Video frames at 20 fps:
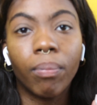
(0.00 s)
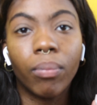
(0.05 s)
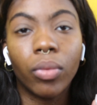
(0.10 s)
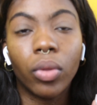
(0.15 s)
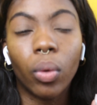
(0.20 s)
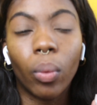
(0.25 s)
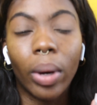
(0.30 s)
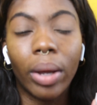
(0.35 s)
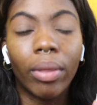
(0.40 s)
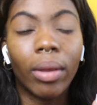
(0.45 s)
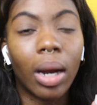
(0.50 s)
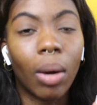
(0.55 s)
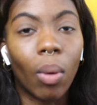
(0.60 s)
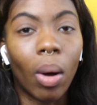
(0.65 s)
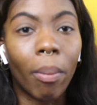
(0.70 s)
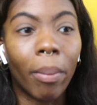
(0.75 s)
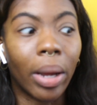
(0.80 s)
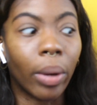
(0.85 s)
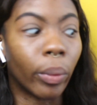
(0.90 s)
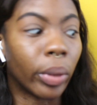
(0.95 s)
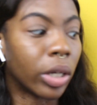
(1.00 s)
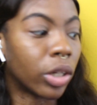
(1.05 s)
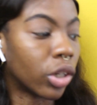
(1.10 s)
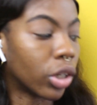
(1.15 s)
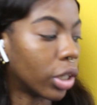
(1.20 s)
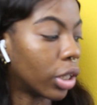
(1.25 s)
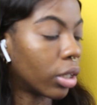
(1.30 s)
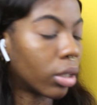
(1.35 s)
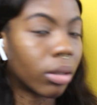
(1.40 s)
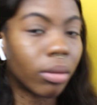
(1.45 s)
the way that I want my wing
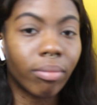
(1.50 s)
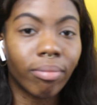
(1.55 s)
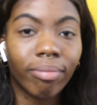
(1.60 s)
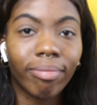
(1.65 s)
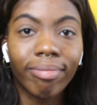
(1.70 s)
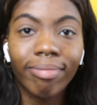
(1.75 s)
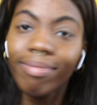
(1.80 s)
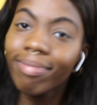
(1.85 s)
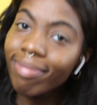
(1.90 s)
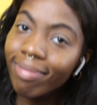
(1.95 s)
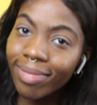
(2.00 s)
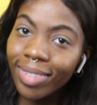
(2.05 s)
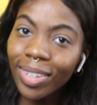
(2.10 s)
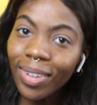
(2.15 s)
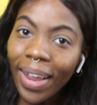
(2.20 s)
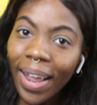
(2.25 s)
to look. That's